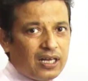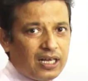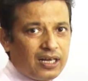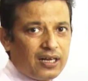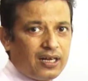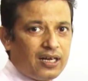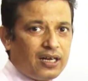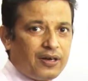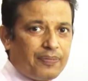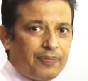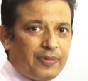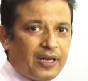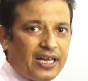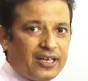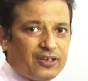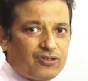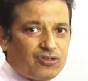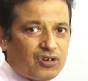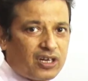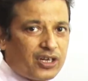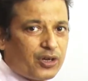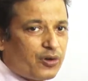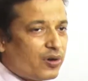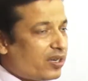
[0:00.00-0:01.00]
May I draw
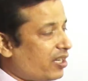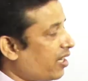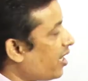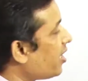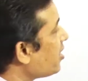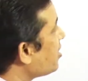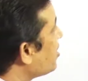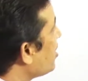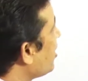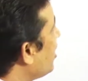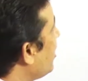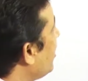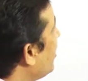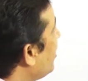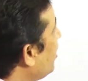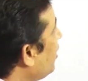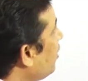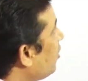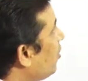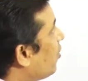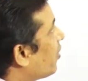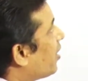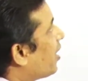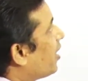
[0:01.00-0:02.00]
your attention here?
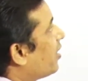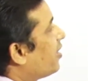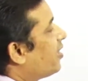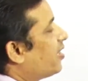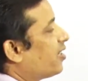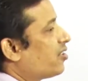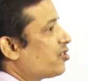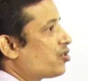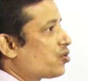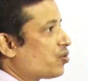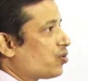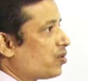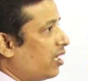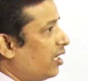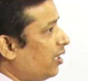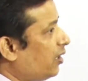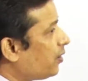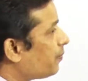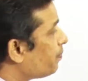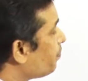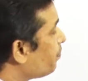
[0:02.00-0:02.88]
Okay, dear student.